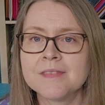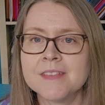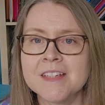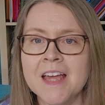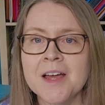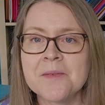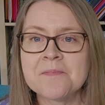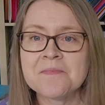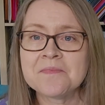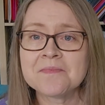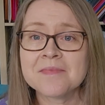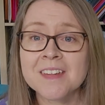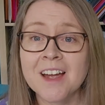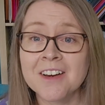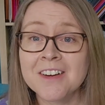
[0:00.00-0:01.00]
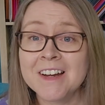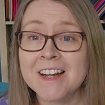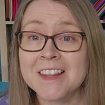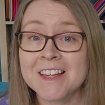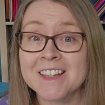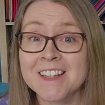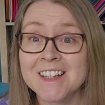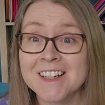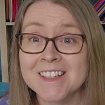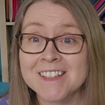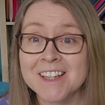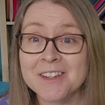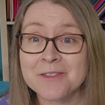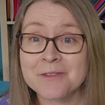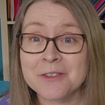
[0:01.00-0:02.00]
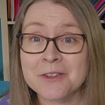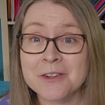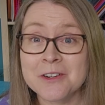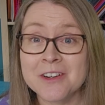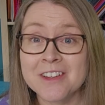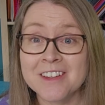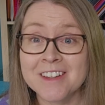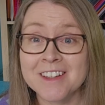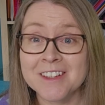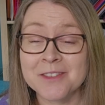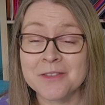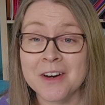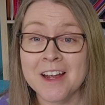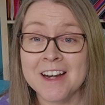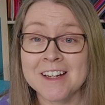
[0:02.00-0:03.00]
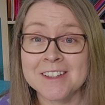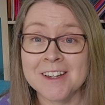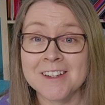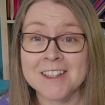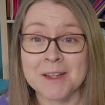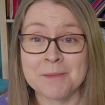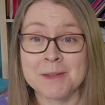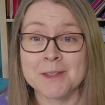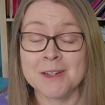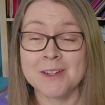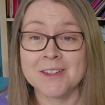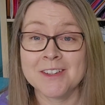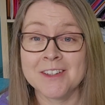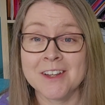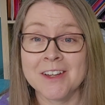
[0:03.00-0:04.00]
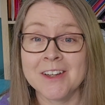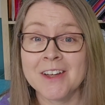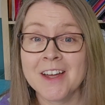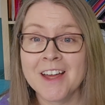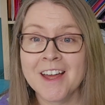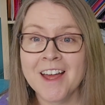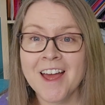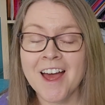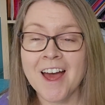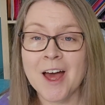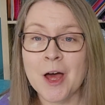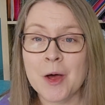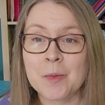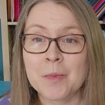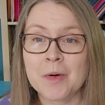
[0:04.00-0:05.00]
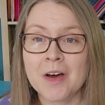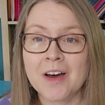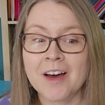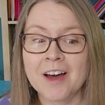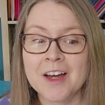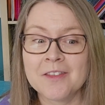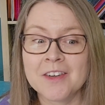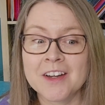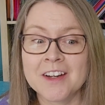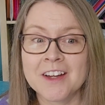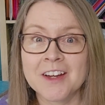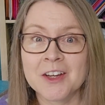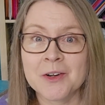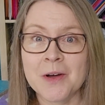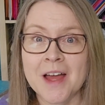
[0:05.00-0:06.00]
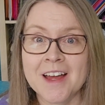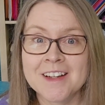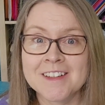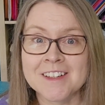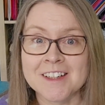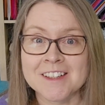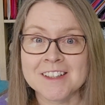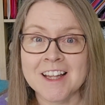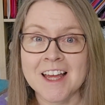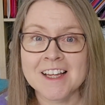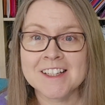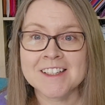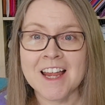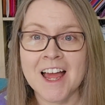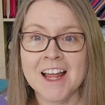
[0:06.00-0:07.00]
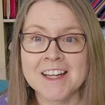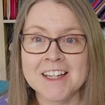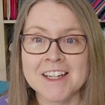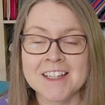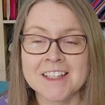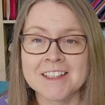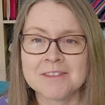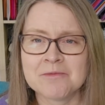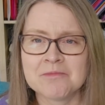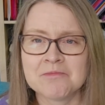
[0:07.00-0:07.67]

Yeah, I really think that is it for this Friday size episode. So I'm gonna quit just like sitting,